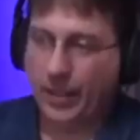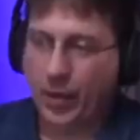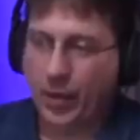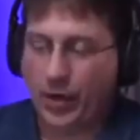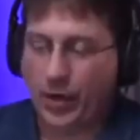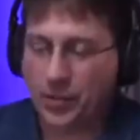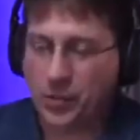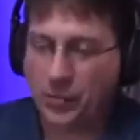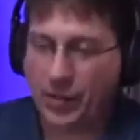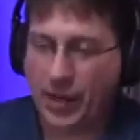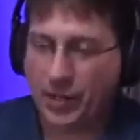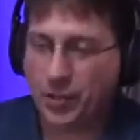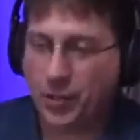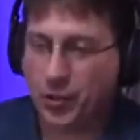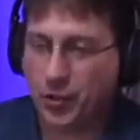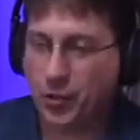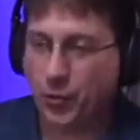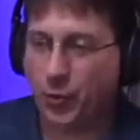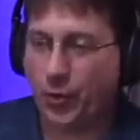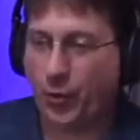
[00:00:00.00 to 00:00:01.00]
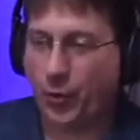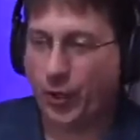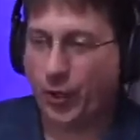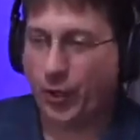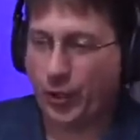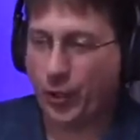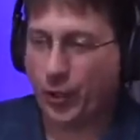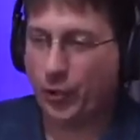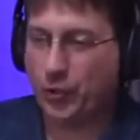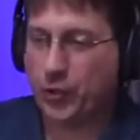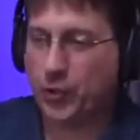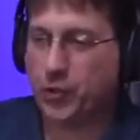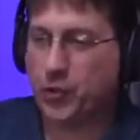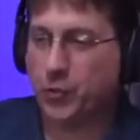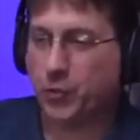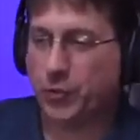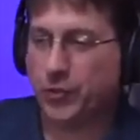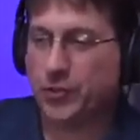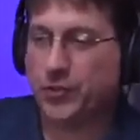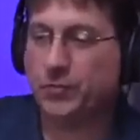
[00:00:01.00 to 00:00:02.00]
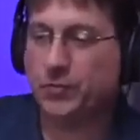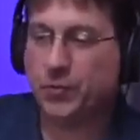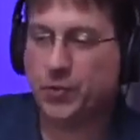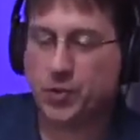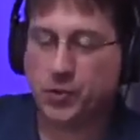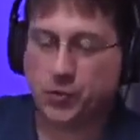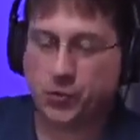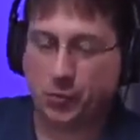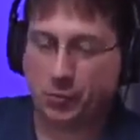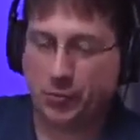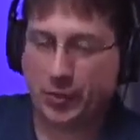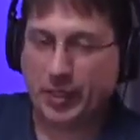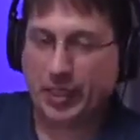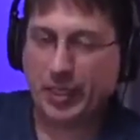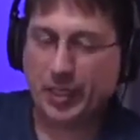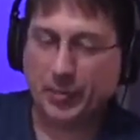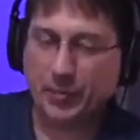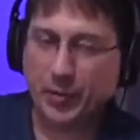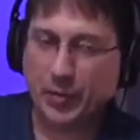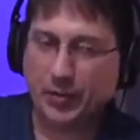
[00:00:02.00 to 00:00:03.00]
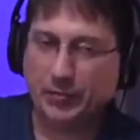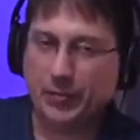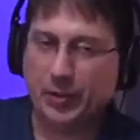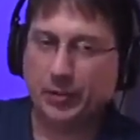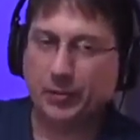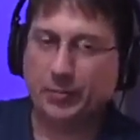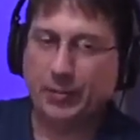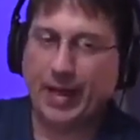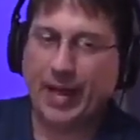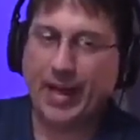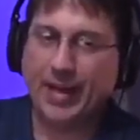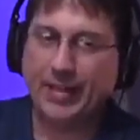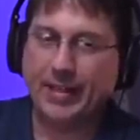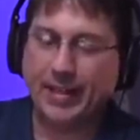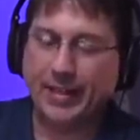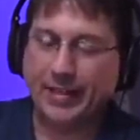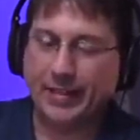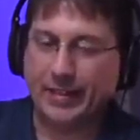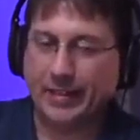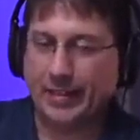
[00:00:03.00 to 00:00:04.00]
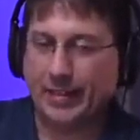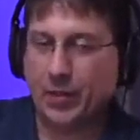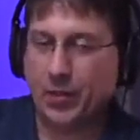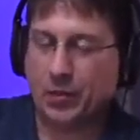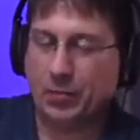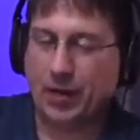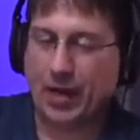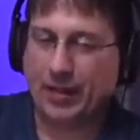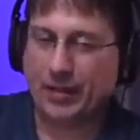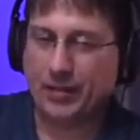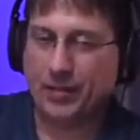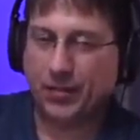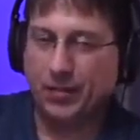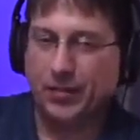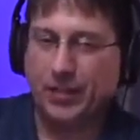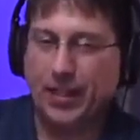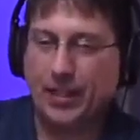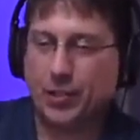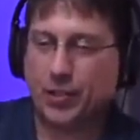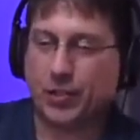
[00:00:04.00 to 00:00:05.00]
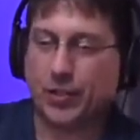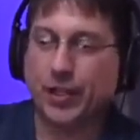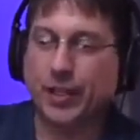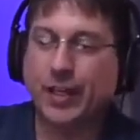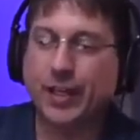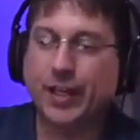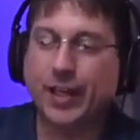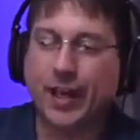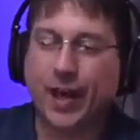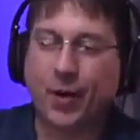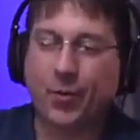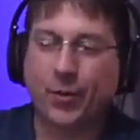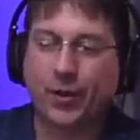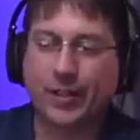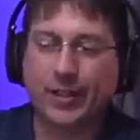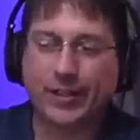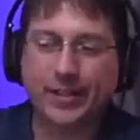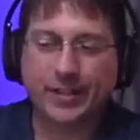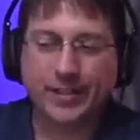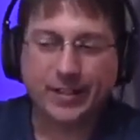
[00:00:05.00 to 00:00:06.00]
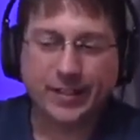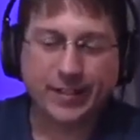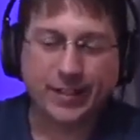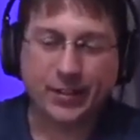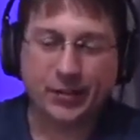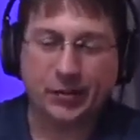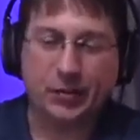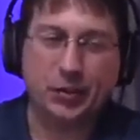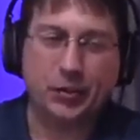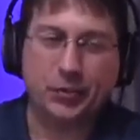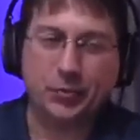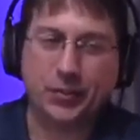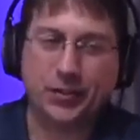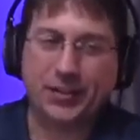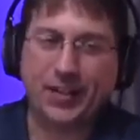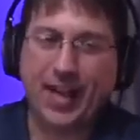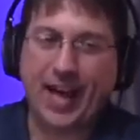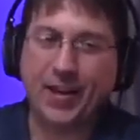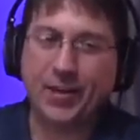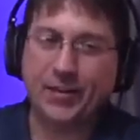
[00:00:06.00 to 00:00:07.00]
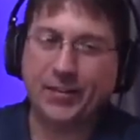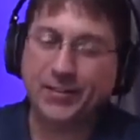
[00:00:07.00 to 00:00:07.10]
All right, Sebastian. So what I want to do, since we're beating up on the middleman and going back to the ledger, I want to continue with that.